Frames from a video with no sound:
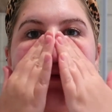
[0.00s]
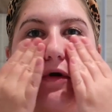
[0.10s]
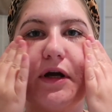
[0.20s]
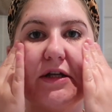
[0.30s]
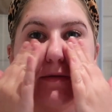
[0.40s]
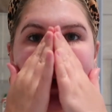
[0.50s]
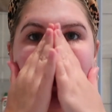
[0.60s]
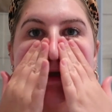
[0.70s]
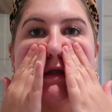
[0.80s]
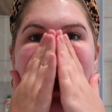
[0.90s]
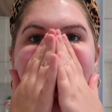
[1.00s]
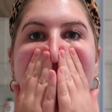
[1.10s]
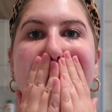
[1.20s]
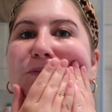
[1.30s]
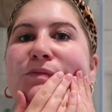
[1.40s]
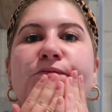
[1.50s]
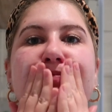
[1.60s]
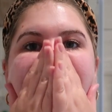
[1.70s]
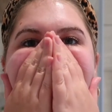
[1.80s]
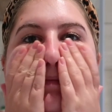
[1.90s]
work its magic settling
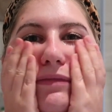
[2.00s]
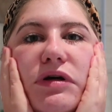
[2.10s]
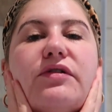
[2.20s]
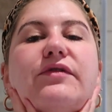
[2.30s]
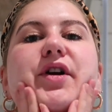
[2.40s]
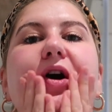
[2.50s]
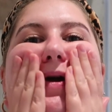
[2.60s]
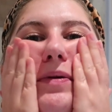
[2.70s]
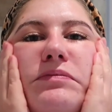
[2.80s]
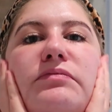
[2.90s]
overnight.